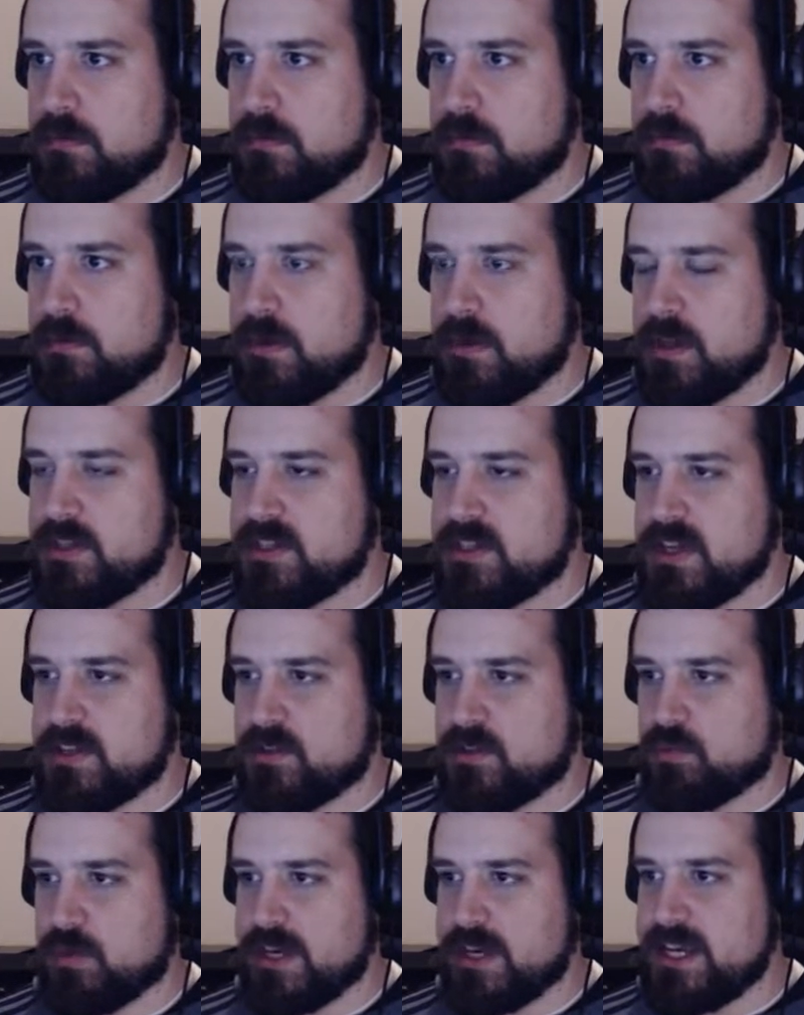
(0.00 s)
it says
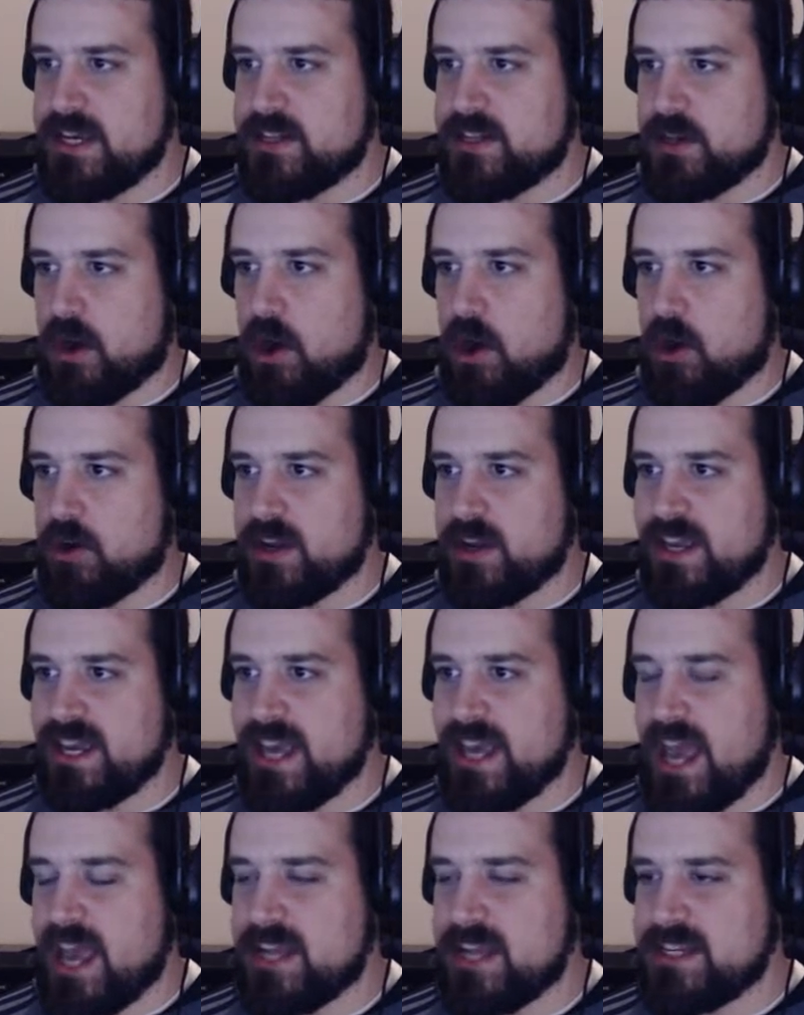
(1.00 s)
read. R
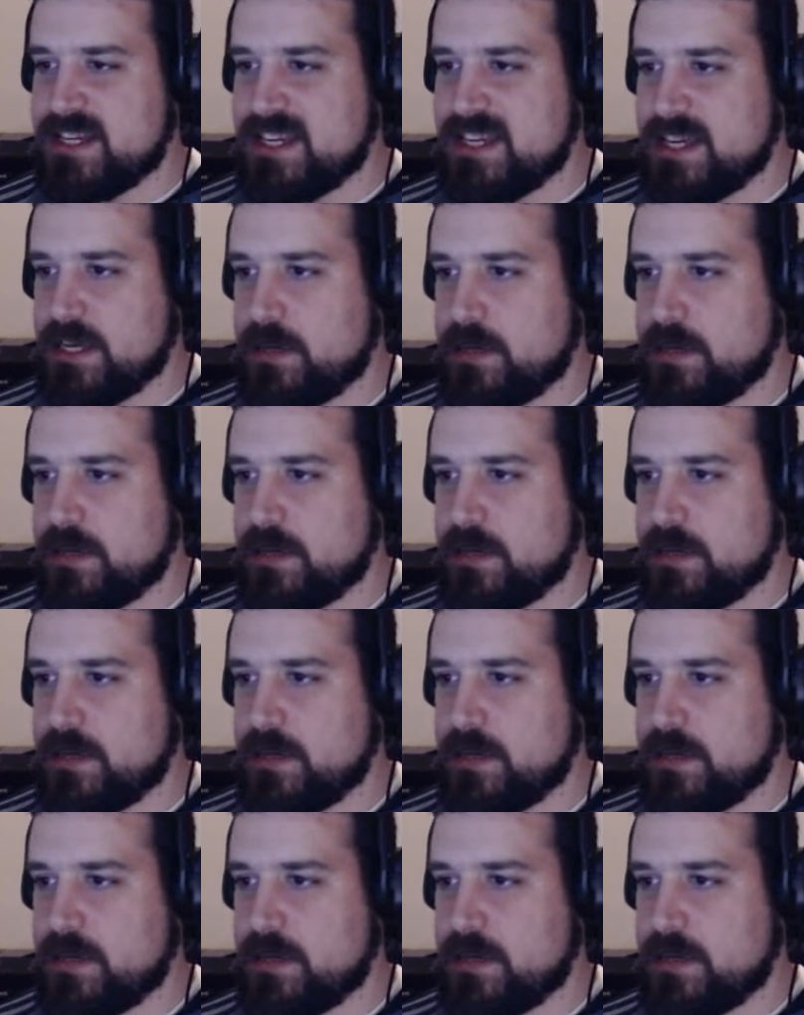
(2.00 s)
E A D.